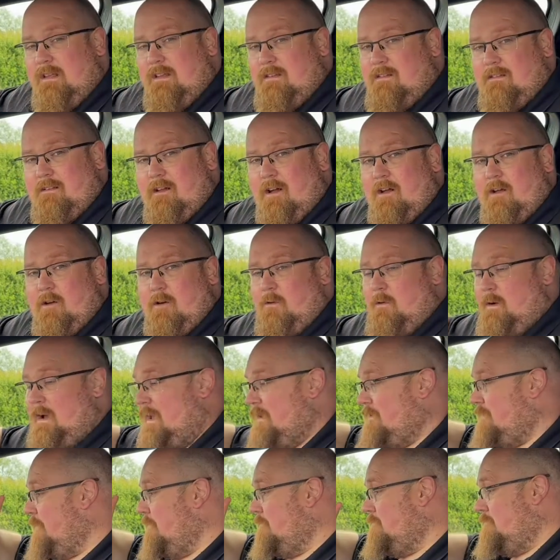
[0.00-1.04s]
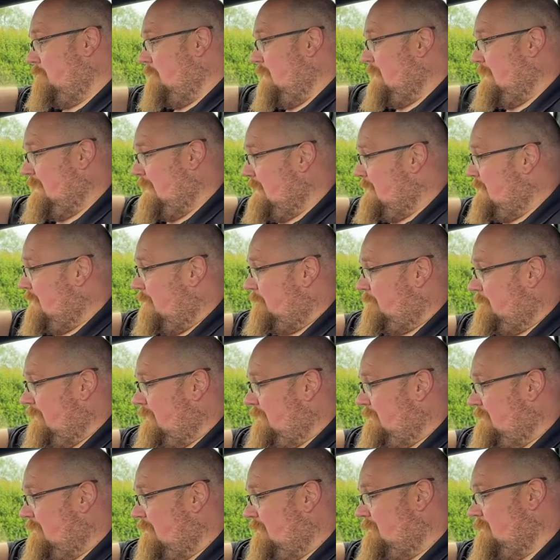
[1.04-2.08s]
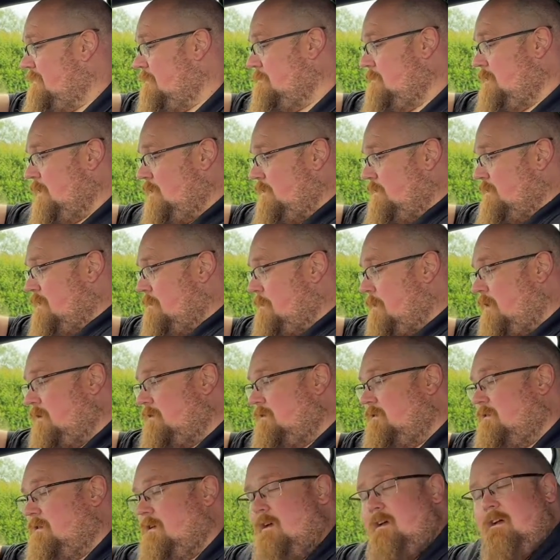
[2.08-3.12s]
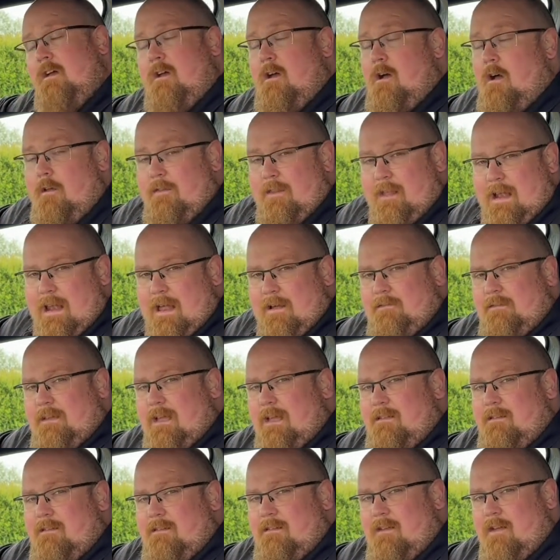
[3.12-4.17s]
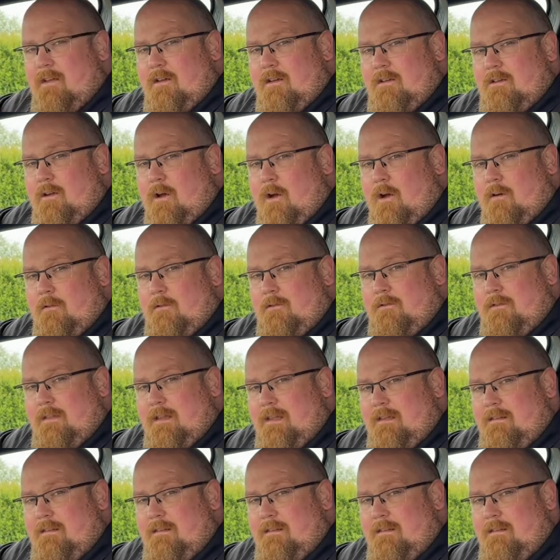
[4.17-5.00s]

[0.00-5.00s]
style, it's a really lovely system. Using the buttons on the left hand side of the